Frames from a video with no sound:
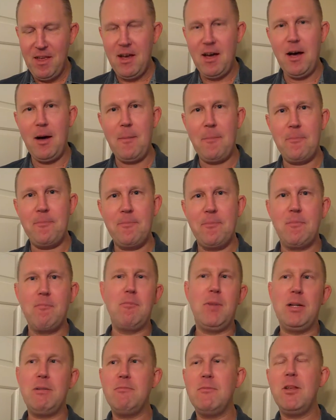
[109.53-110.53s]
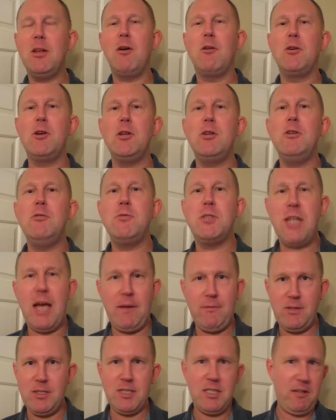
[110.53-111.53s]
But, you know, good news,
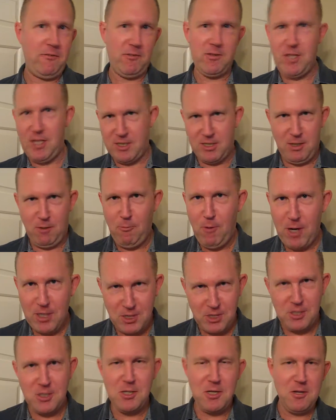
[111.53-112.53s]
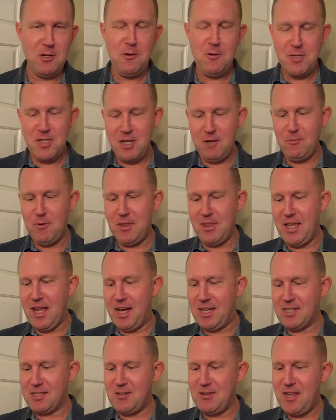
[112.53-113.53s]
obviously, for Denzel Washington, who did win the
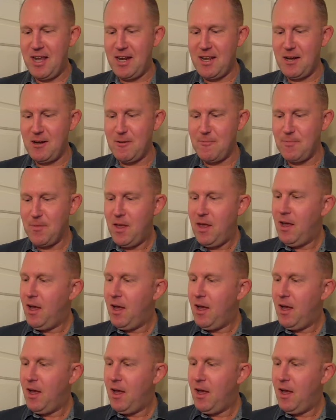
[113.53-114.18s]
Oscar that year.